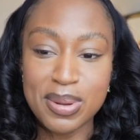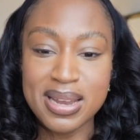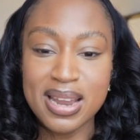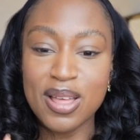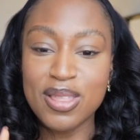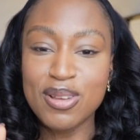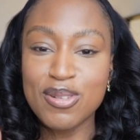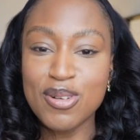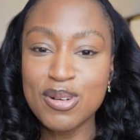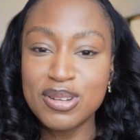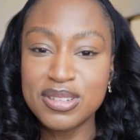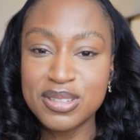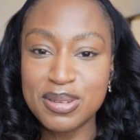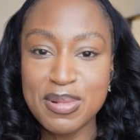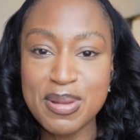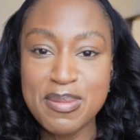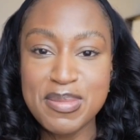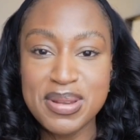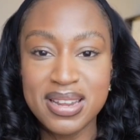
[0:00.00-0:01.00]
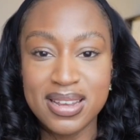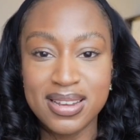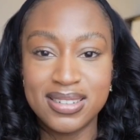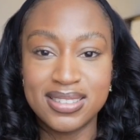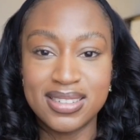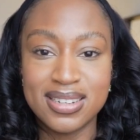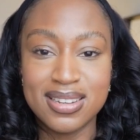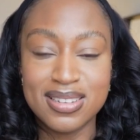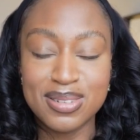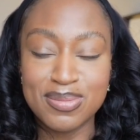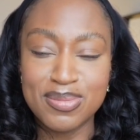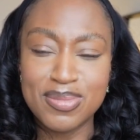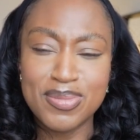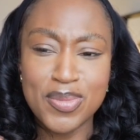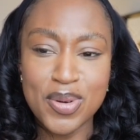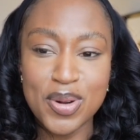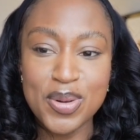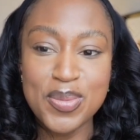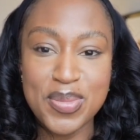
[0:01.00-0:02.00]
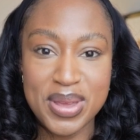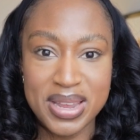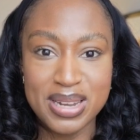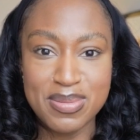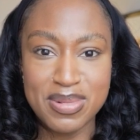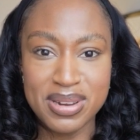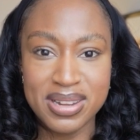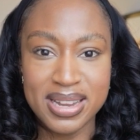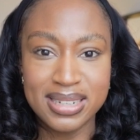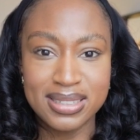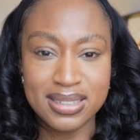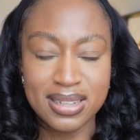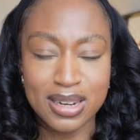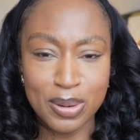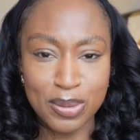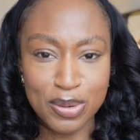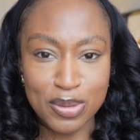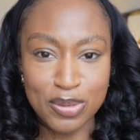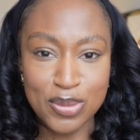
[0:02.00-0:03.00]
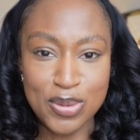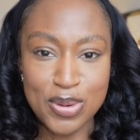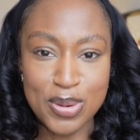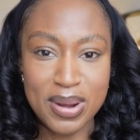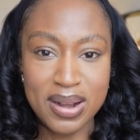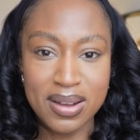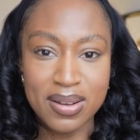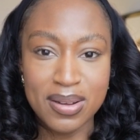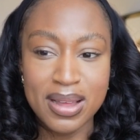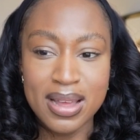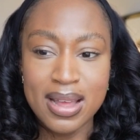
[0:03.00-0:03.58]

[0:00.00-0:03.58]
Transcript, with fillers: Now there are some limitations. One main limitation that I wanna talk about,